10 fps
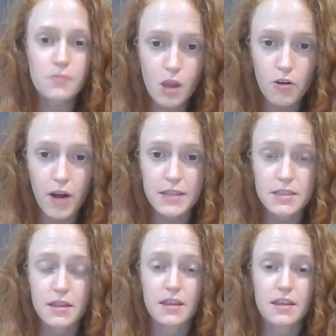All right,
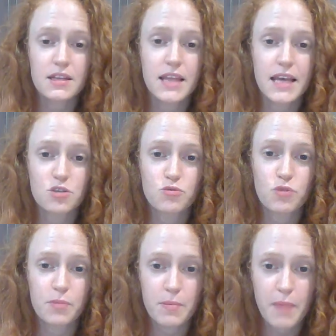the third lesson
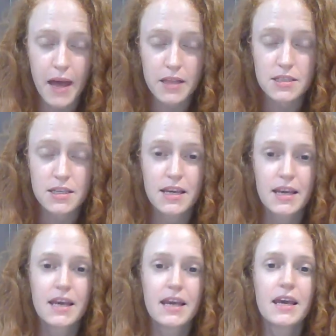will be maths.
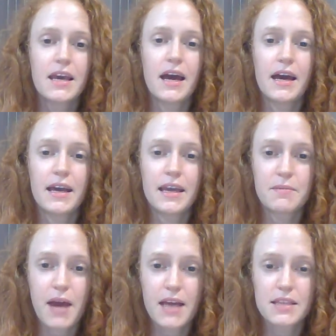In
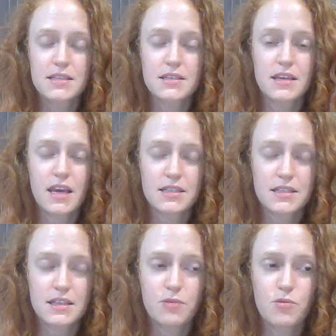maths,
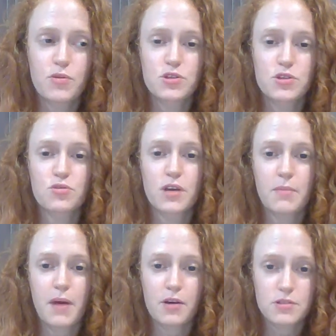yesterday we were talking
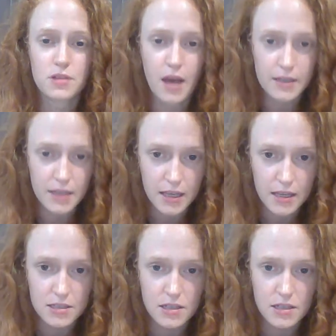about adding